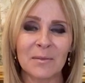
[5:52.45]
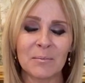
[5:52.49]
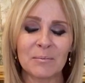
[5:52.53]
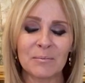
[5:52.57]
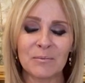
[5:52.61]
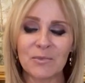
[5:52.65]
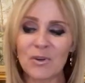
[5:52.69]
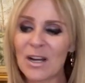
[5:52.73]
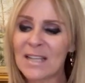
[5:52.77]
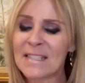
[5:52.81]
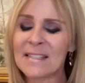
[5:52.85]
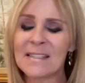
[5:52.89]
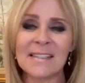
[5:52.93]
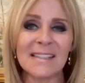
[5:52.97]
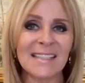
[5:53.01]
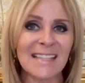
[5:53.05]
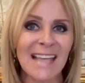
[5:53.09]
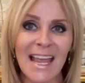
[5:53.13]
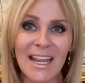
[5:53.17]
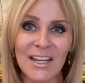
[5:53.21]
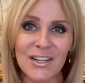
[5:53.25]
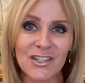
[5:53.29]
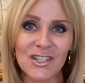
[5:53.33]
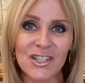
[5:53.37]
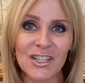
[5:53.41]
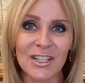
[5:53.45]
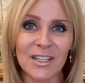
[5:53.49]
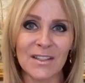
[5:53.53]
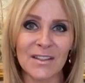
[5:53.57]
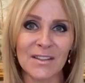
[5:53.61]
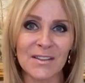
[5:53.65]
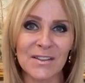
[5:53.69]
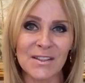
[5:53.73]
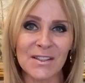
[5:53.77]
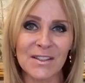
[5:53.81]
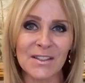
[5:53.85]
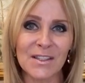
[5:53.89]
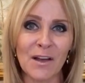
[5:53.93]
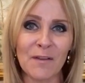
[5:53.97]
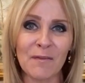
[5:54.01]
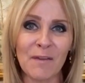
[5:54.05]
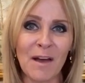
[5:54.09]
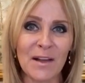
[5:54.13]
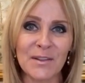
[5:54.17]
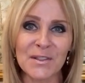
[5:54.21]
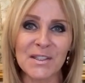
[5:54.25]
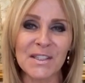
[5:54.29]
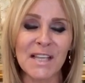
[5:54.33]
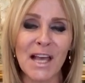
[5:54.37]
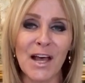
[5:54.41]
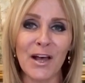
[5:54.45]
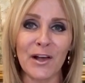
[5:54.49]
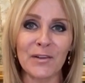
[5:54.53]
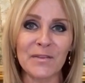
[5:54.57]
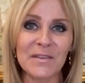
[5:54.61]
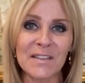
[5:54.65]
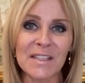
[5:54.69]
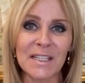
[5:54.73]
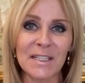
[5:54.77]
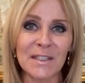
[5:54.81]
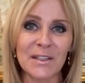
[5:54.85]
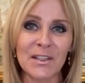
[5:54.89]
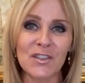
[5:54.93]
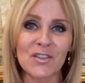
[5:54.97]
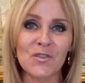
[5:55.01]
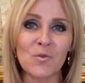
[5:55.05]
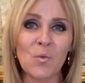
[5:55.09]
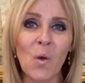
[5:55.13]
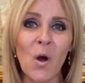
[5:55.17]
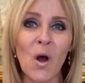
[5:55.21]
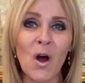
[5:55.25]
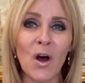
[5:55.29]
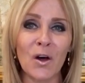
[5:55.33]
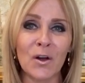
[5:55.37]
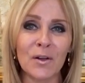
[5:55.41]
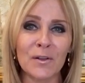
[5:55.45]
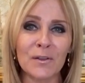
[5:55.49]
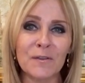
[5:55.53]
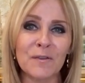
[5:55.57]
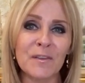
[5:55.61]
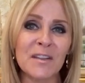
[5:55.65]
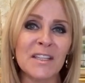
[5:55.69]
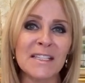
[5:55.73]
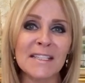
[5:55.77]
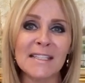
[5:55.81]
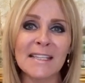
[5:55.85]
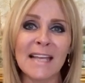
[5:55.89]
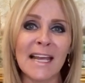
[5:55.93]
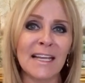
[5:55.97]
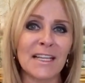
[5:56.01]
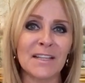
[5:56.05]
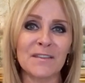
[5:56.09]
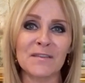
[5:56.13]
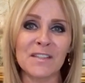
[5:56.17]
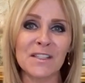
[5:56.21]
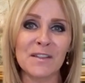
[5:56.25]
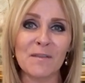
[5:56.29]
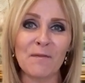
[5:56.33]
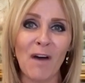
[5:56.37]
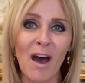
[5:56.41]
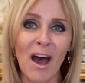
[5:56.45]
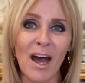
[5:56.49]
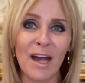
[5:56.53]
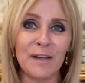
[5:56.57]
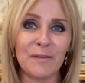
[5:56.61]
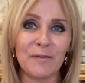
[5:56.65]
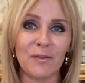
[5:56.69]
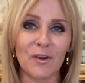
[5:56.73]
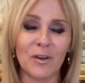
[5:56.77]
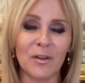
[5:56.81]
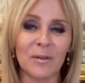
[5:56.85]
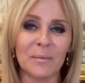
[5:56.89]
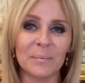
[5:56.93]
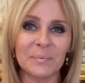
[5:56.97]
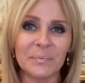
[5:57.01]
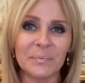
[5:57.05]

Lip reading: presentations of ourselves in this world for the sake of survival.